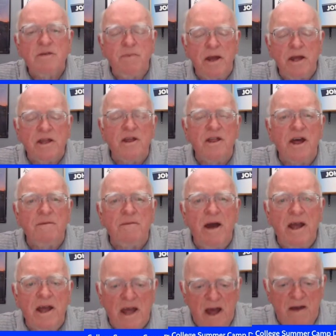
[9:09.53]
speak to
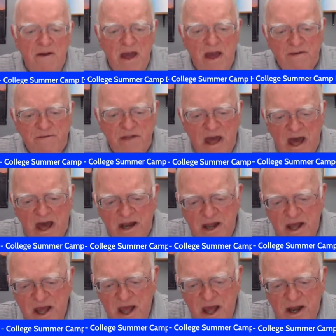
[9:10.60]
them. I have
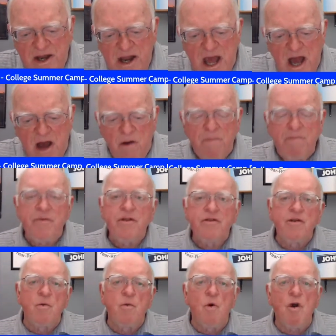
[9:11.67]
that. Now,
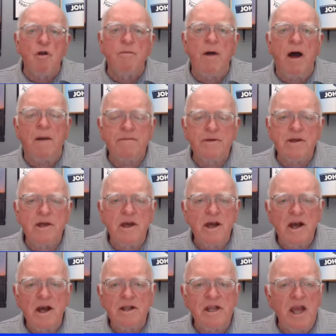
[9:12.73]
the warm-ups.
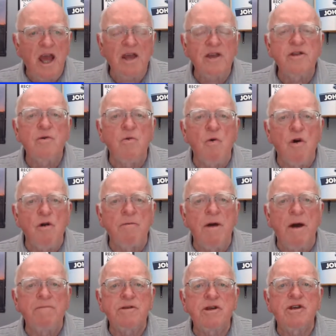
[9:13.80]
Take the
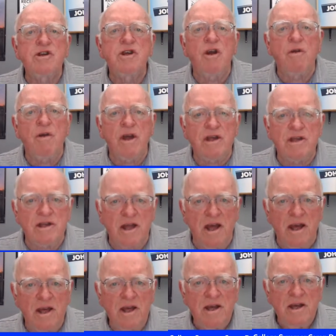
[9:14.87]
warm-ups
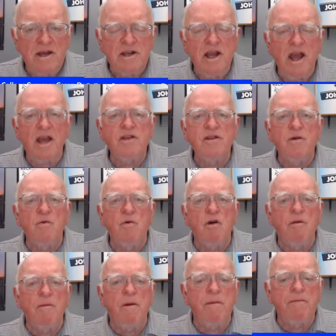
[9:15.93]
seriously. Take the
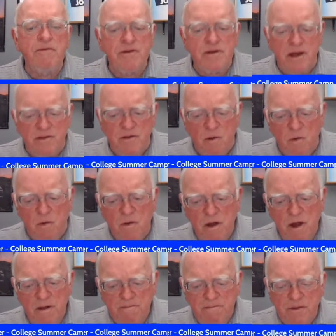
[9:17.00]
warm-ups and
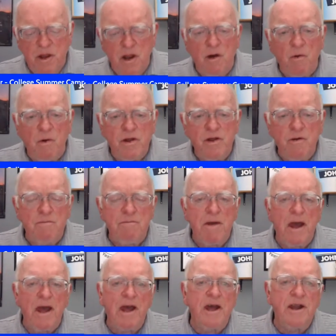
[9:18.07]
when you
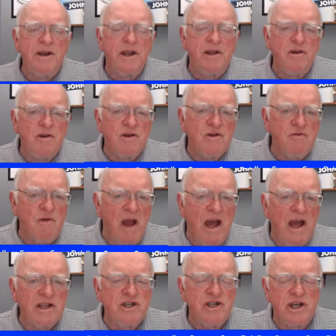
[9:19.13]
bend and you
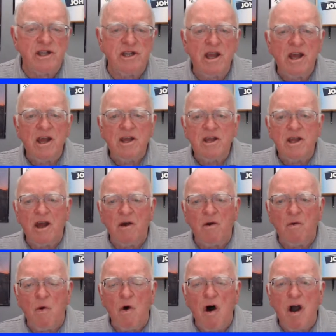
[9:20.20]
stretch and
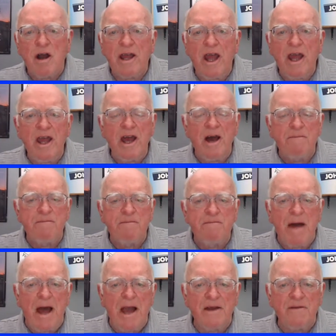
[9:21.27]
walking up
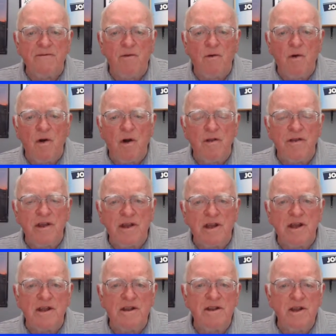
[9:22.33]
back and forth, and
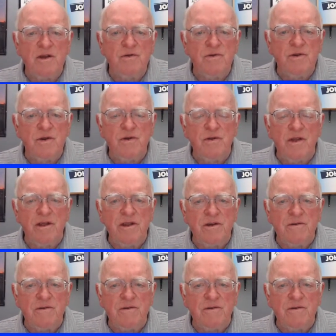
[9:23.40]
you do